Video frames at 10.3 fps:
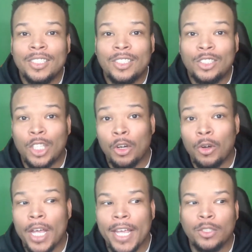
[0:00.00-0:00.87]
So,
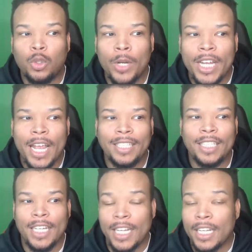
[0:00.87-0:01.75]
in
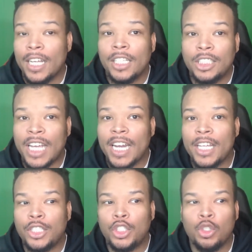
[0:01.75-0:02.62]
2018, China
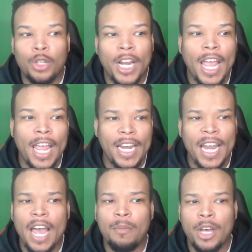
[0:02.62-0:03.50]
issued a
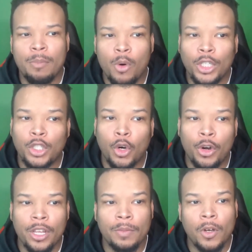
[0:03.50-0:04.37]
9-month
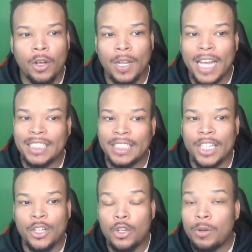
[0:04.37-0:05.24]
moratorium on licensing
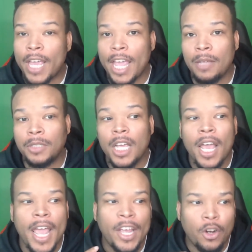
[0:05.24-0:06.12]
new games
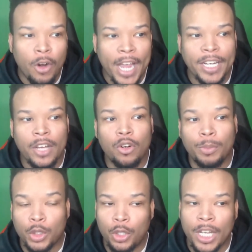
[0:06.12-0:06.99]
and cracked down on
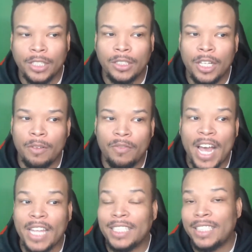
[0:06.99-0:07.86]
portrayals of
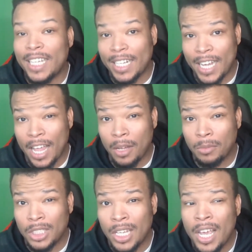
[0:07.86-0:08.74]
violence in games.
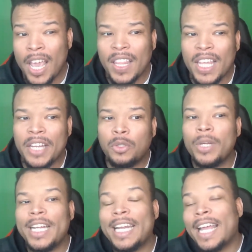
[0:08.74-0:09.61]
And then in
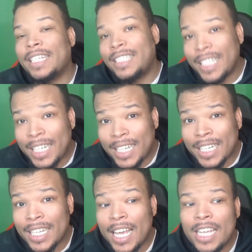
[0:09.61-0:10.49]
2019,
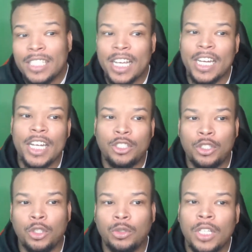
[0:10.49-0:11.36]
China
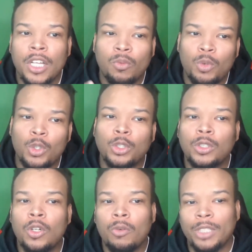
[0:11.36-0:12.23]
introduced rules
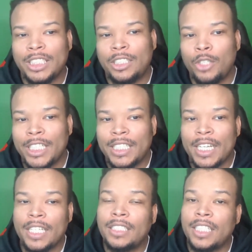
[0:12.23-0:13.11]
restricting
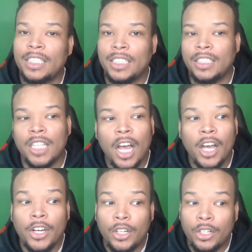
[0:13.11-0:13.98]
citizens
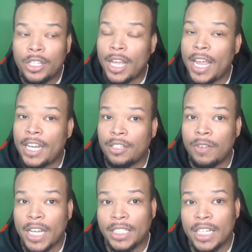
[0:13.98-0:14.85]
under the age of
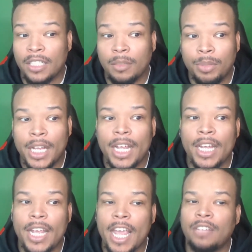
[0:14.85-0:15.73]
18 to playing
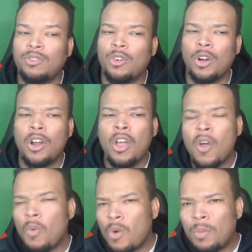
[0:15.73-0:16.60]
games for
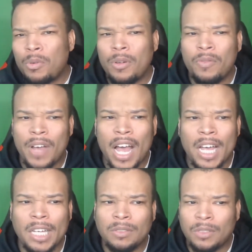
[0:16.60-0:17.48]
1.5
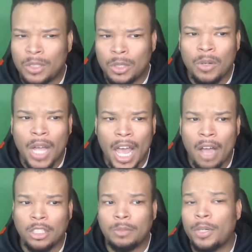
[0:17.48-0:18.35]
to 2
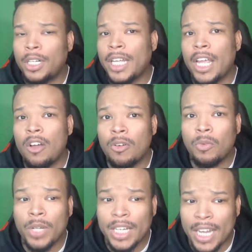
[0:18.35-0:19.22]
hours per day on
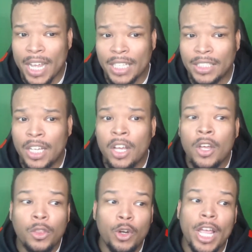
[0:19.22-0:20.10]
weekdays,
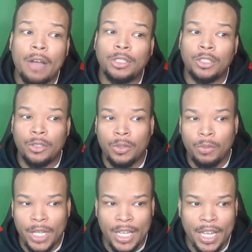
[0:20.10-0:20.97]
3 hours during the
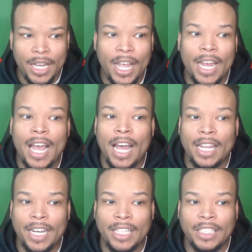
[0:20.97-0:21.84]
weekend and
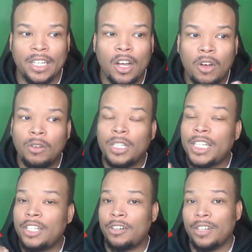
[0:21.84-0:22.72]
holidays, and only
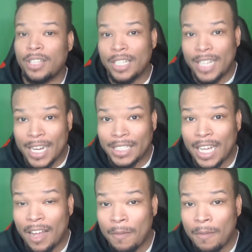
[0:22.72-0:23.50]
during the daytime.